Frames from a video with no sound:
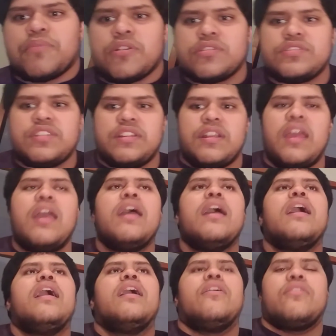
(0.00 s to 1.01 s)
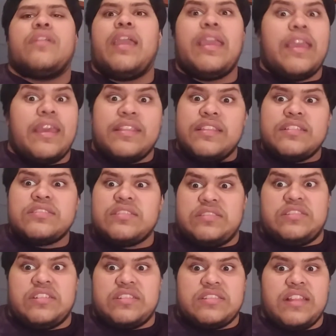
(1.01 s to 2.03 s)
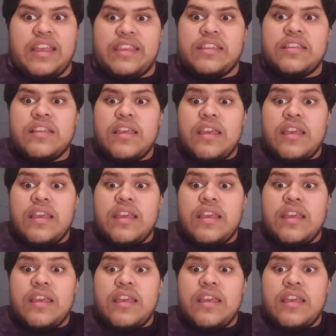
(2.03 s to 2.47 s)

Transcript: person, okay? And this is just like